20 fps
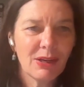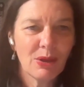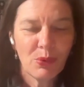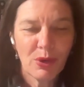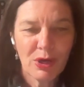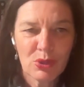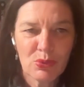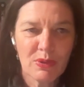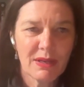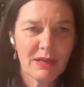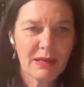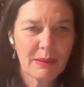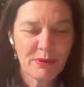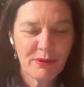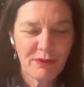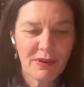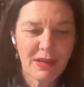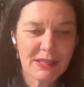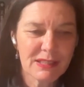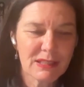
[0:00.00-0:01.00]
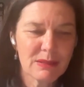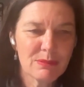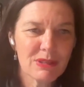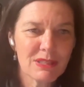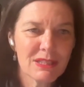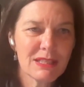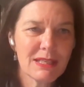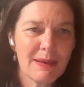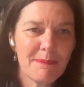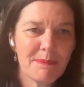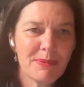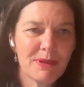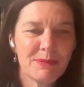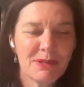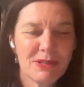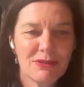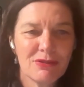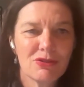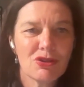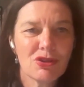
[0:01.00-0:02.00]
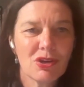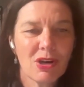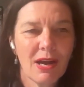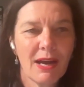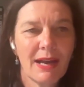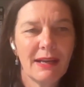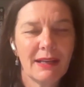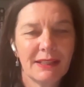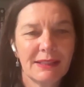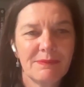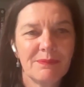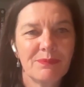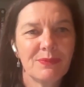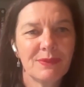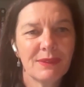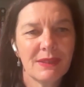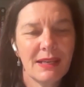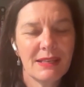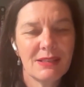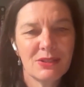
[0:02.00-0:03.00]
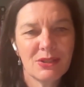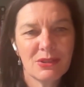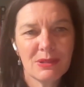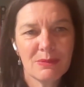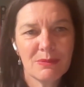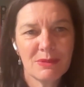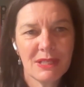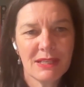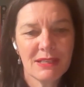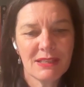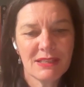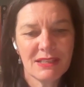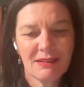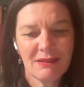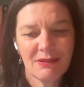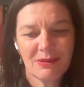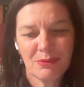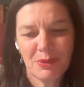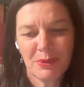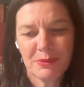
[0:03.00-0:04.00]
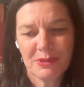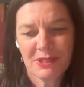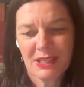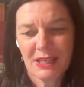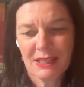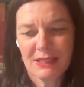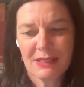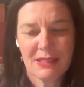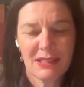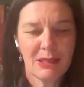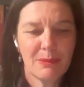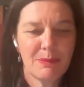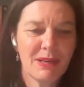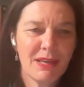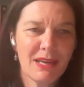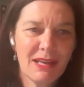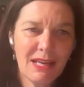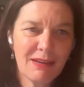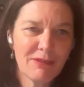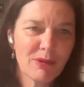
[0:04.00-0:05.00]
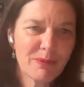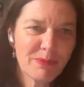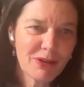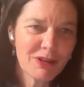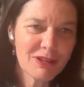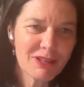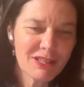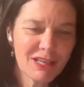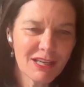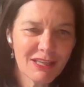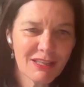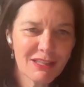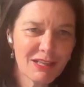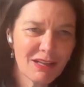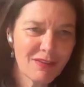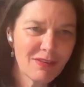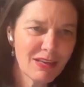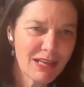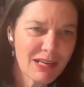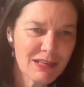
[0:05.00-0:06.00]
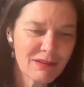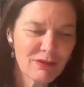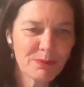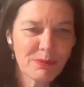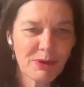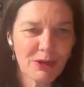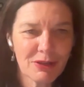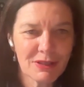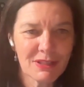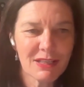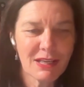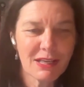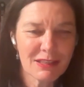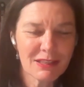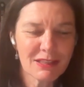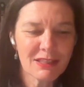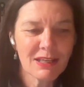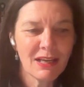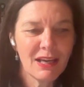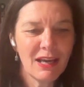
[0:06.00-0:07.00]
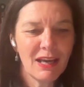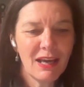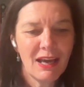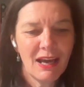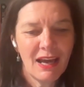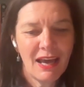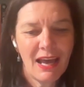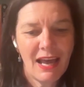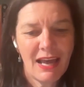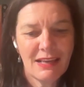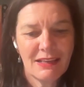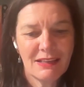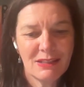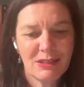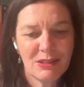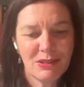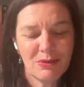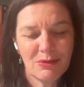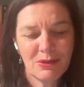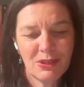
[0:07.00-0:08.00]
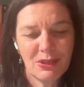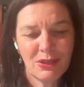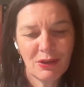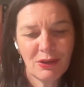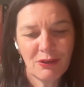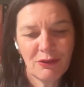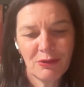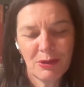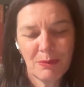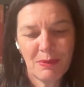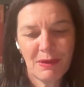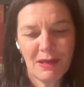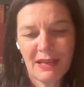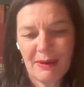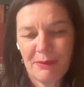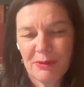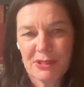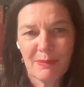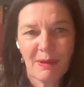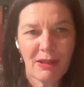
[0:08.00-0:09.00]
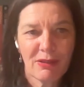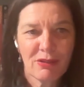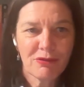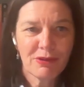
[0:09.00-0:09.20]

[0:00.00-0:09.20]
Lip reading: worked with a number of customers to implement and trial and do some testing. And we would test at the beginning of the process and at the end of the process. And, at the beginning it was about